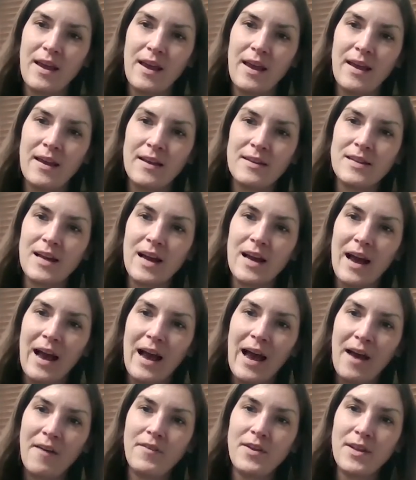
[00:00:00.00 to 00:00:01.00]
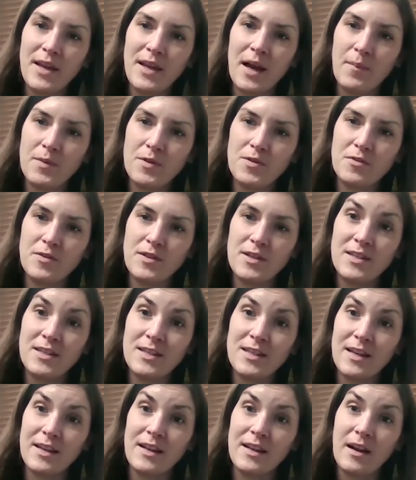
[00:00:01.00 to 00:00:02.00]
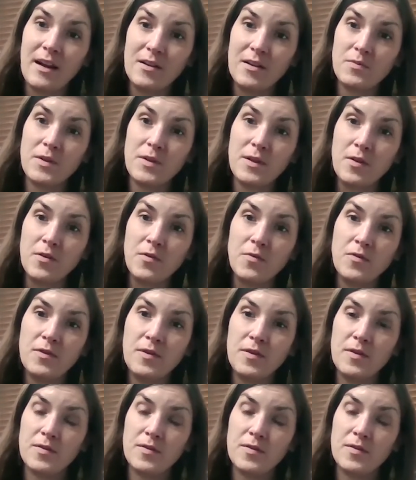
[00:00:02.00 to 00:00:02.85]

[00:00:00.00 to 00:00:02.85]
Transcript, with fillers: and having the opportunity to connect with youth.